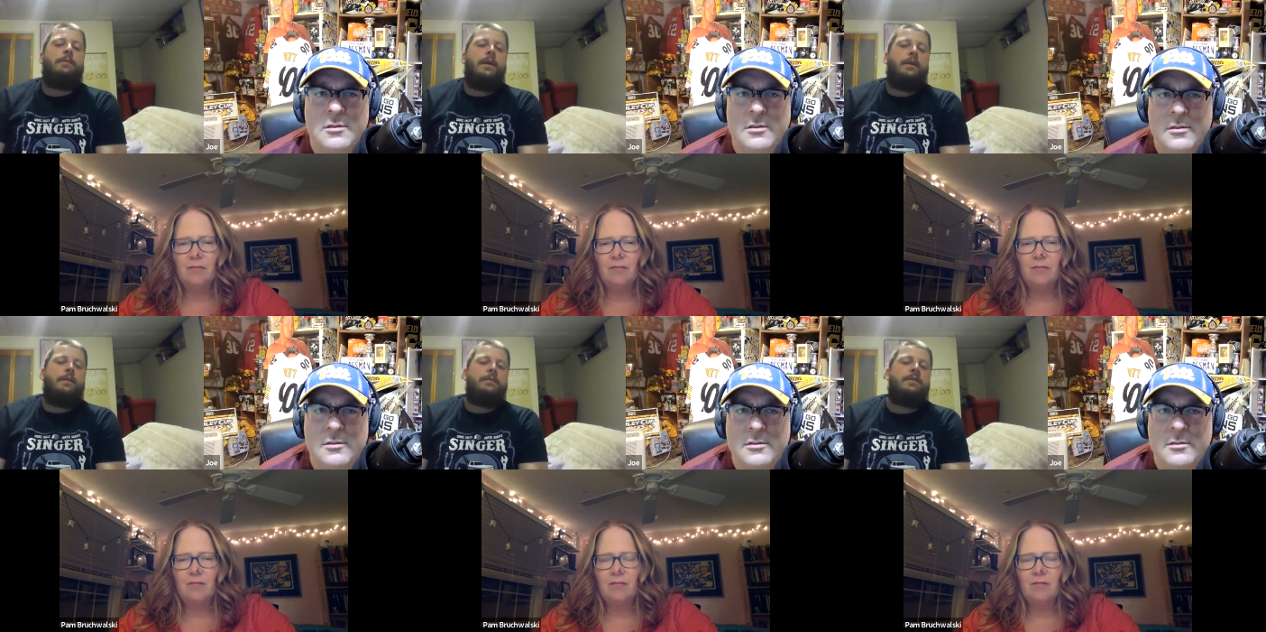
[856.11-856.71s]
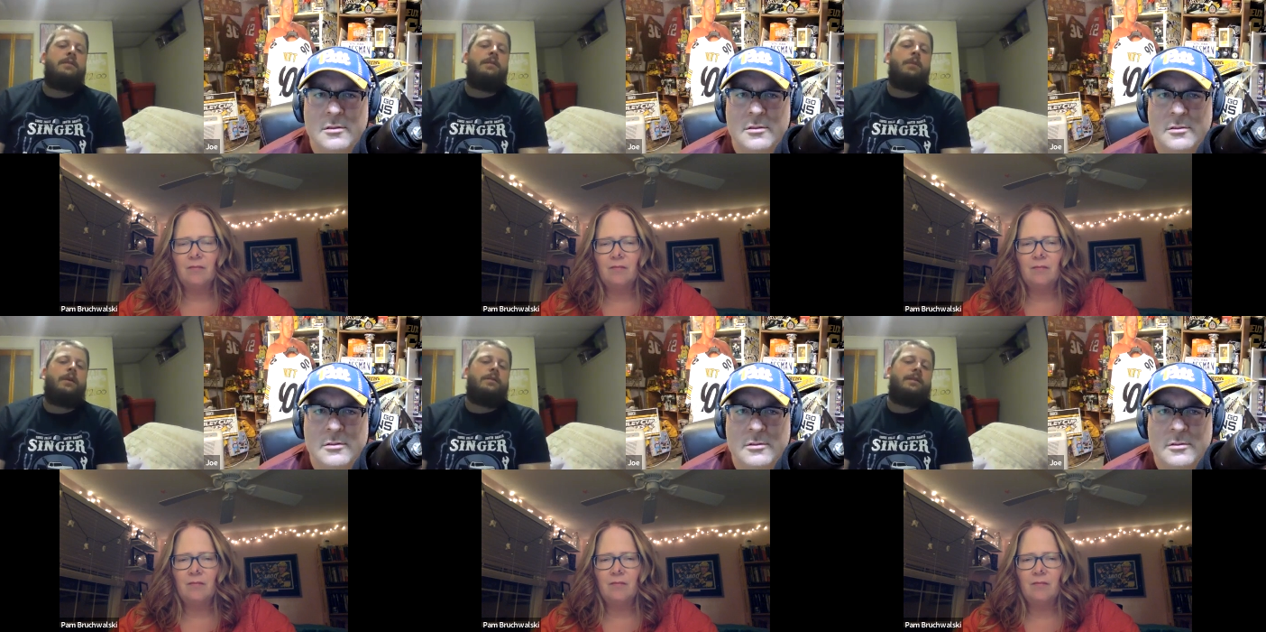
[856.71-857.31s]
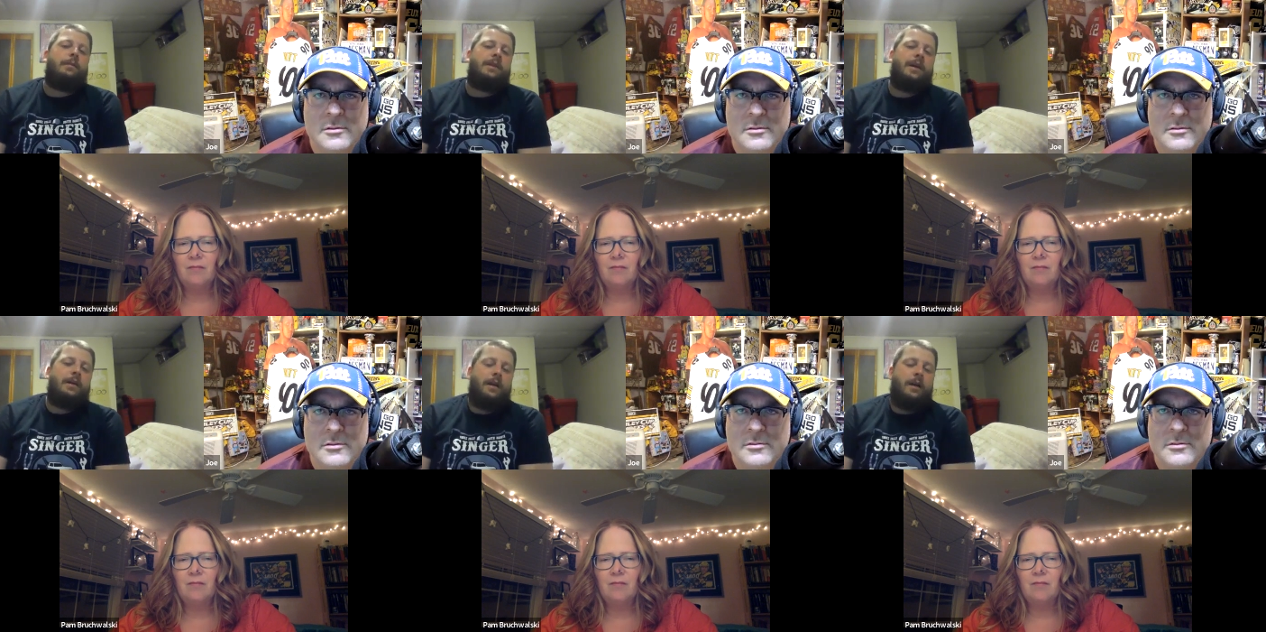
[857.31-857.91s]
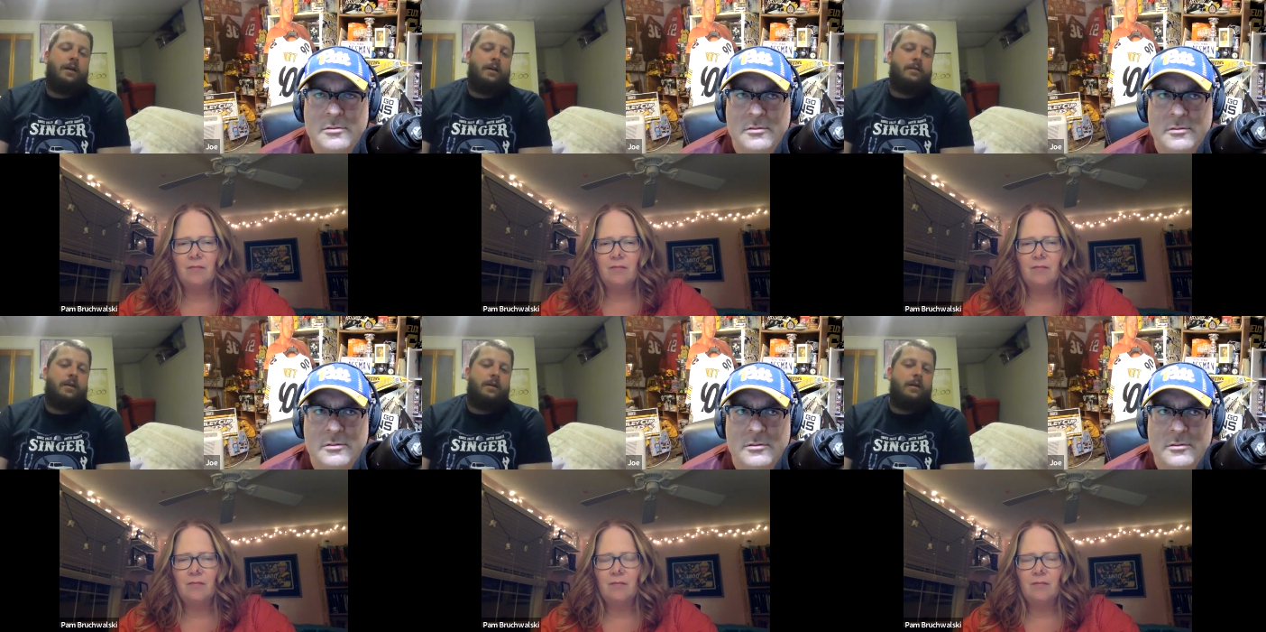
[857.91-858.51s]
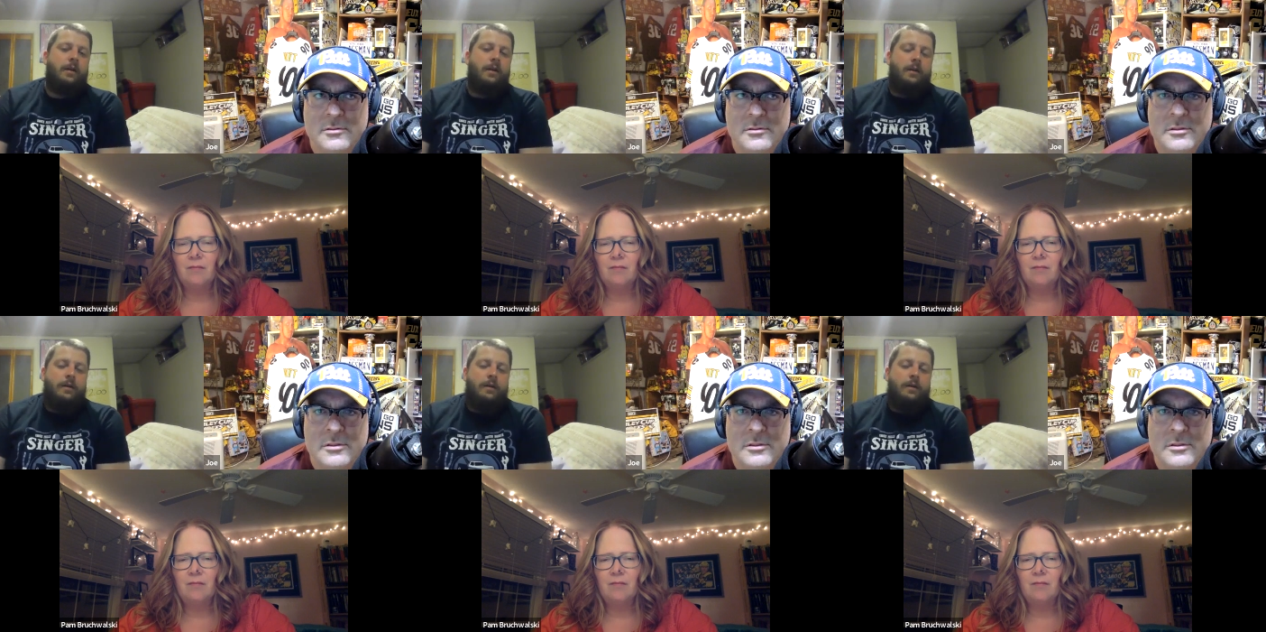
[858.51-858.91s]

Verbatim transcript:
Speaker 1: make him seem like a sympathetic character.